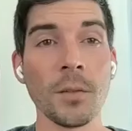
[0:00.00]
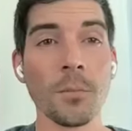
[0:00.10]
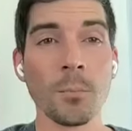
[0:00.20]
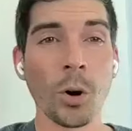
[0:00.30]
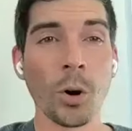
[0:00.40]

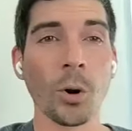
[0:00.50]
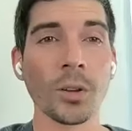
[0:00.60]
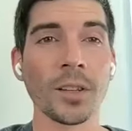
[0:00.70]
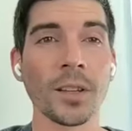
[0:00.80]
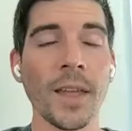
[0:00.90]
more
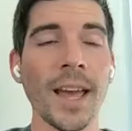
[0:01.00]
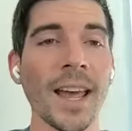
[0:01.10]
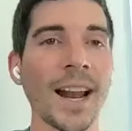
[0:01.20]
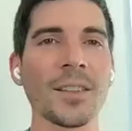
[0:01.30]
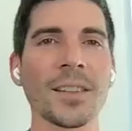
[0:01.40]
importantly than
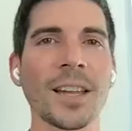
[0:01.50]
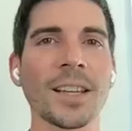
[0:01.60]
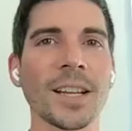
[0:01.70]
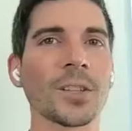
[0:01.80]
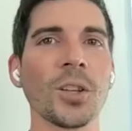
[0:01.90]
that, I think
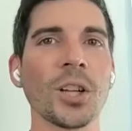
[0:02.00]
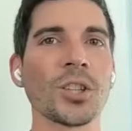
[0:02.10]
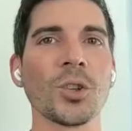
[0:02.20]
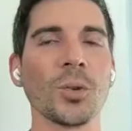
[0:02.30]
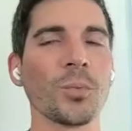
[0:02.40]
that
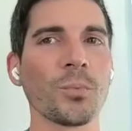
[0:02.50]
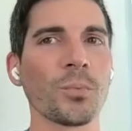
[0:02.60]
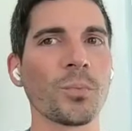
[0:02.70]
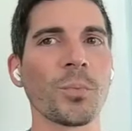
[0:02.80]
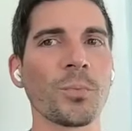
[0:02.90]
technological
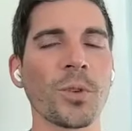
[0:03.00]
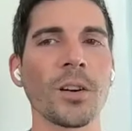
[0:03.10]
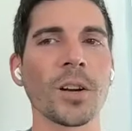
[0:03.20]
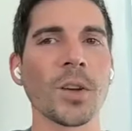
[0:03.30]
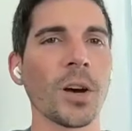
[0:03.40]

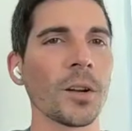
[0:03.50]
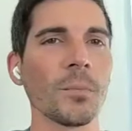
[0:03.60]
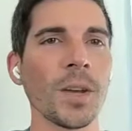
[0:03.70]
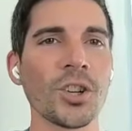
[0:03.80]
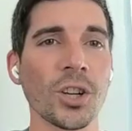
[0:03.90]
progress,
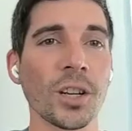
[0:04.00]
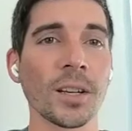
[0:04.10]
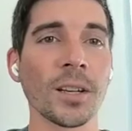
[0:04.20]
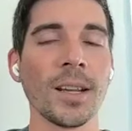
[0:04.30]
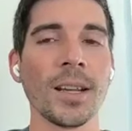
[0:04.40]
automation,